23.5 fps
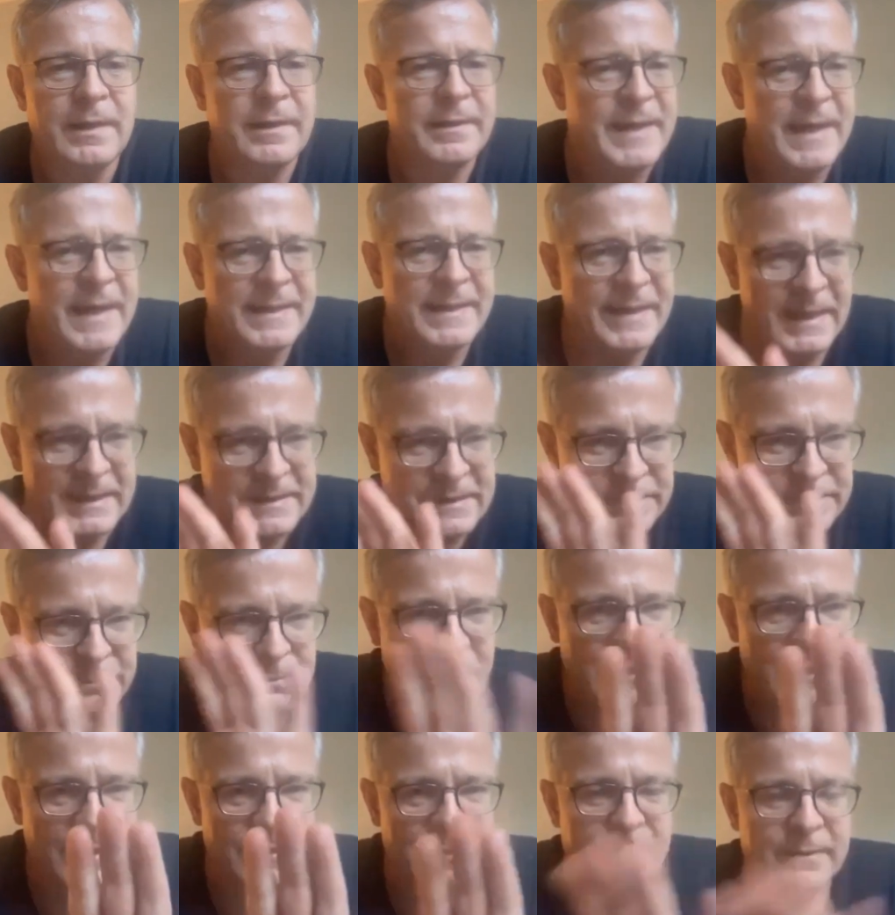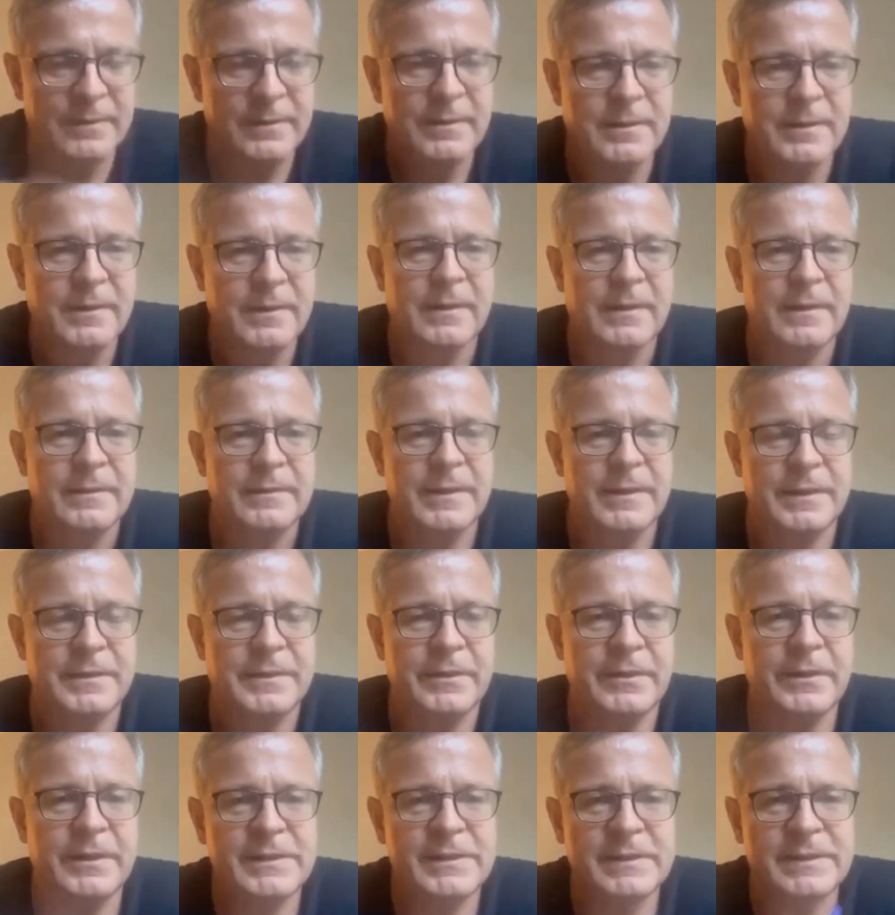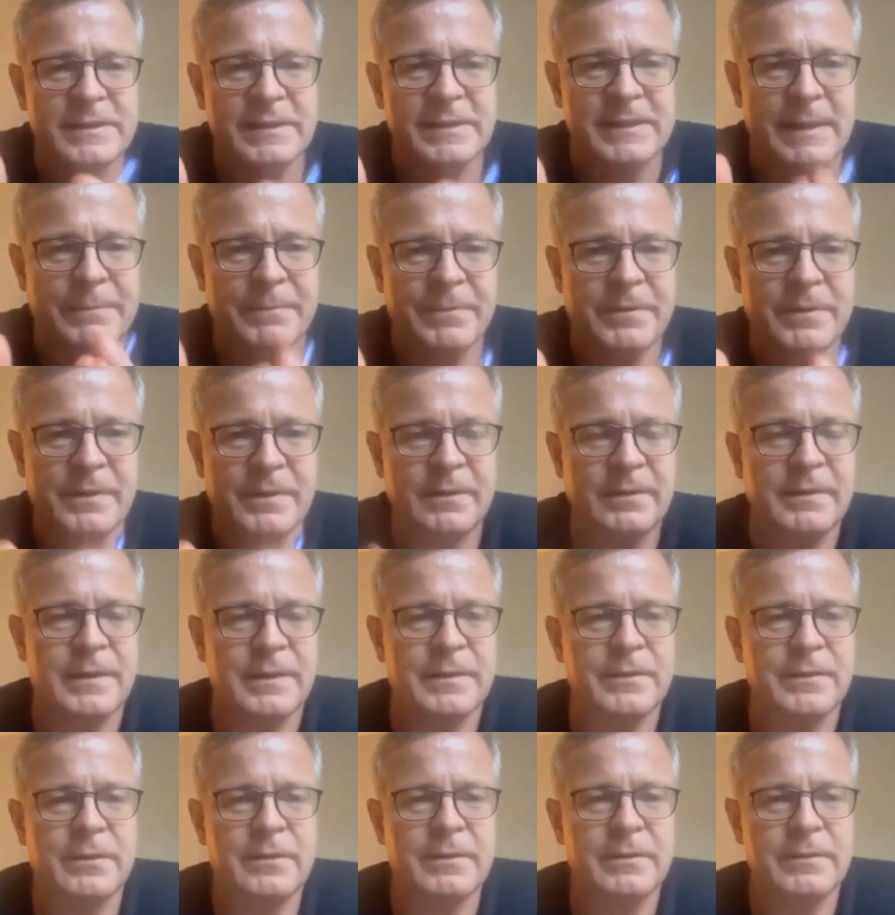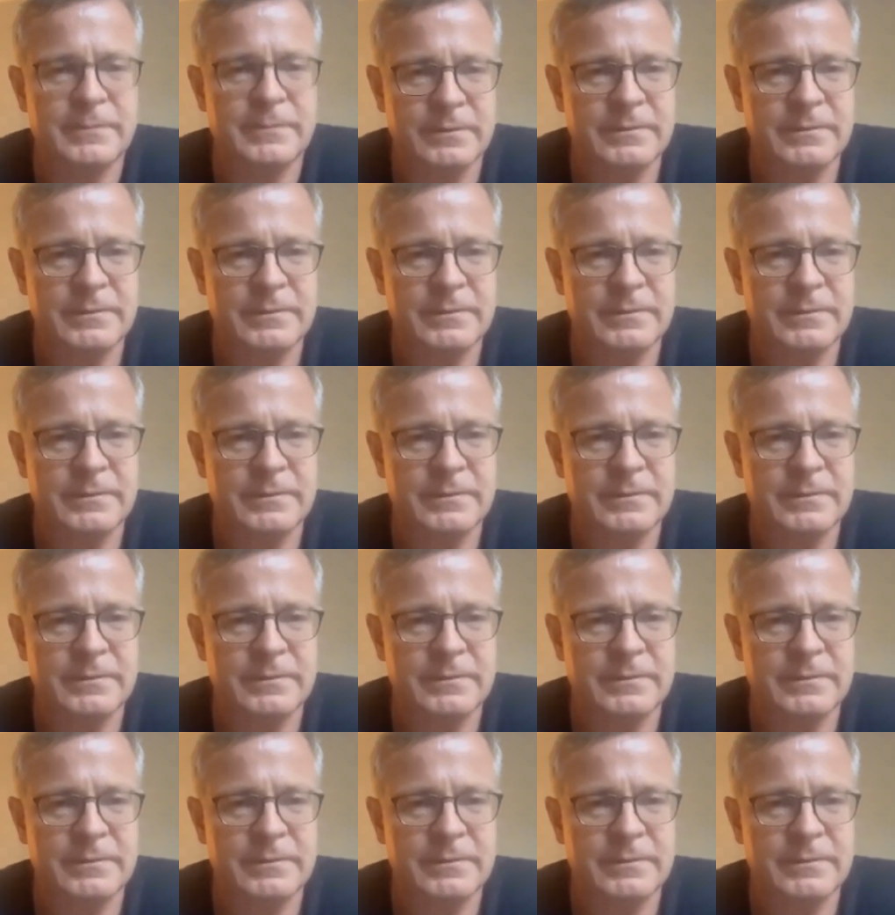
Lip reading: That doesn't mean that there isn't something that